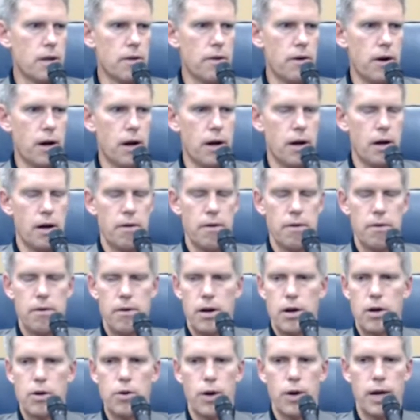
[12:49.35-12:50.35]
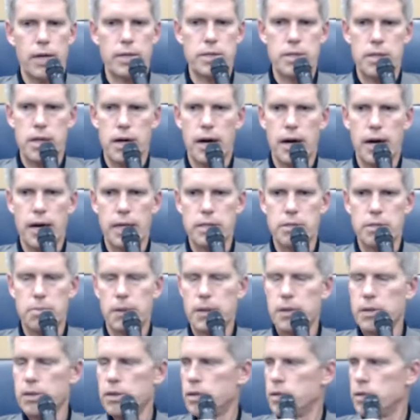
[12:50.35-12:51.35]
across the
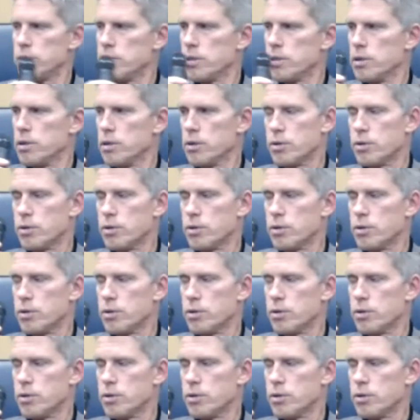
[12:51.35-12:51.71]
hospitals.